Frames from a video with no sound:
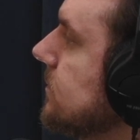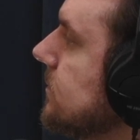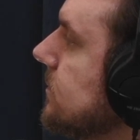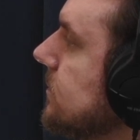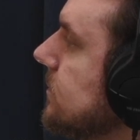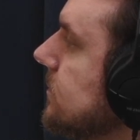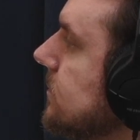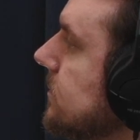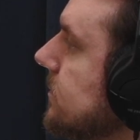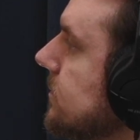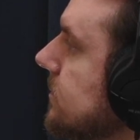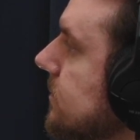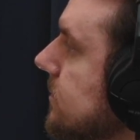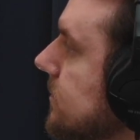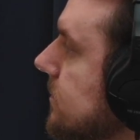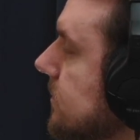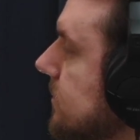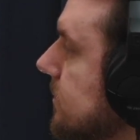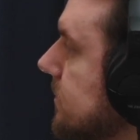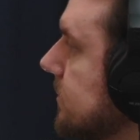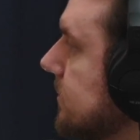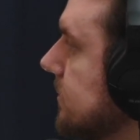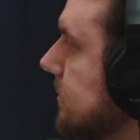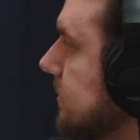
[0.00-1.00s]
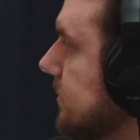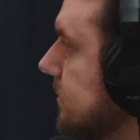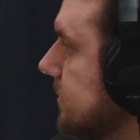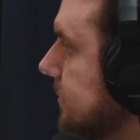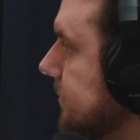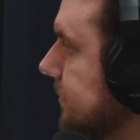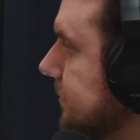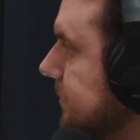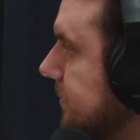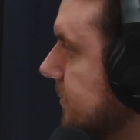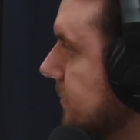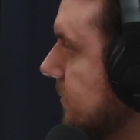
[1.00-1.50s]

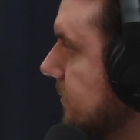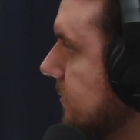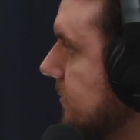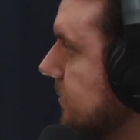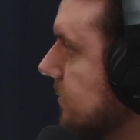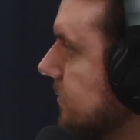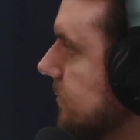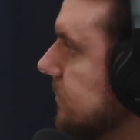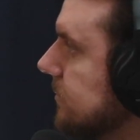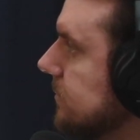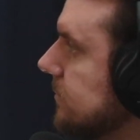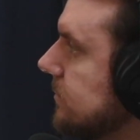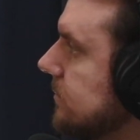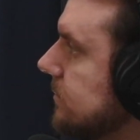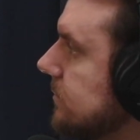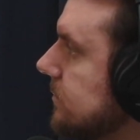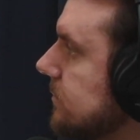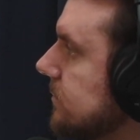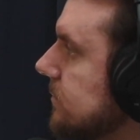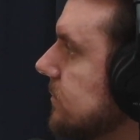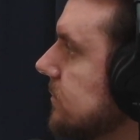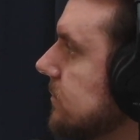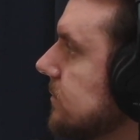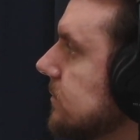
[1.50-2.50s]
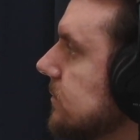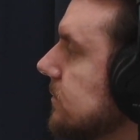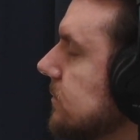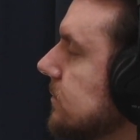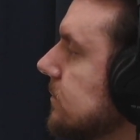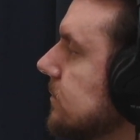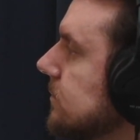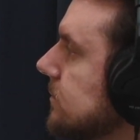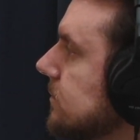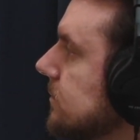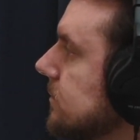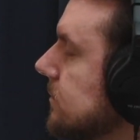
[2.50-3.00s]

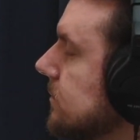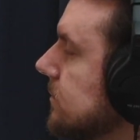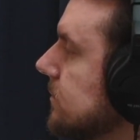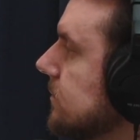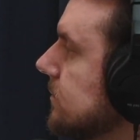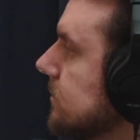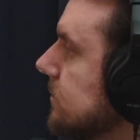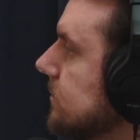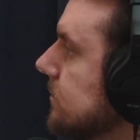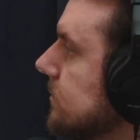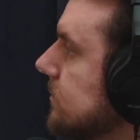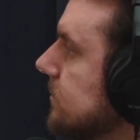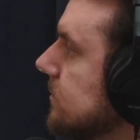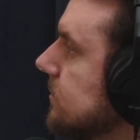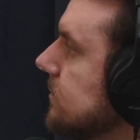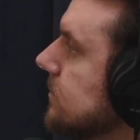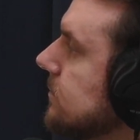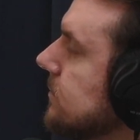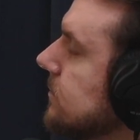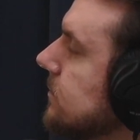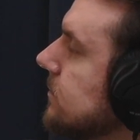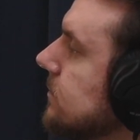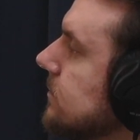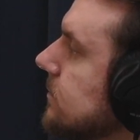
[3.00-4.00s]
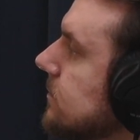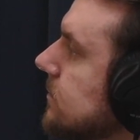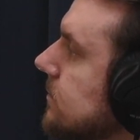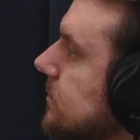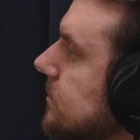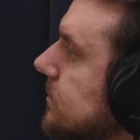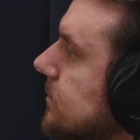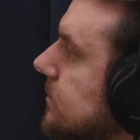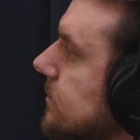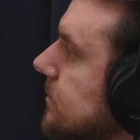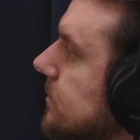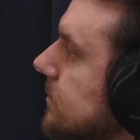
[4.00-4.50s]

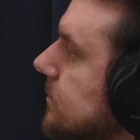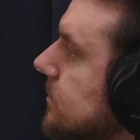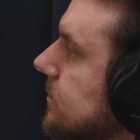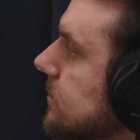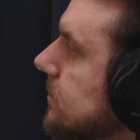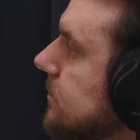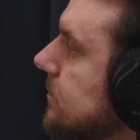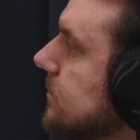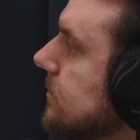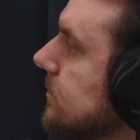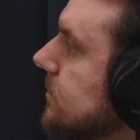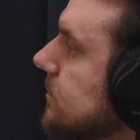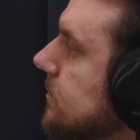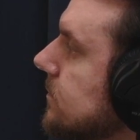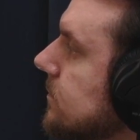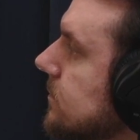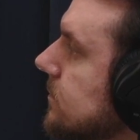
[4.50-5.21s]
The person shown says nothing.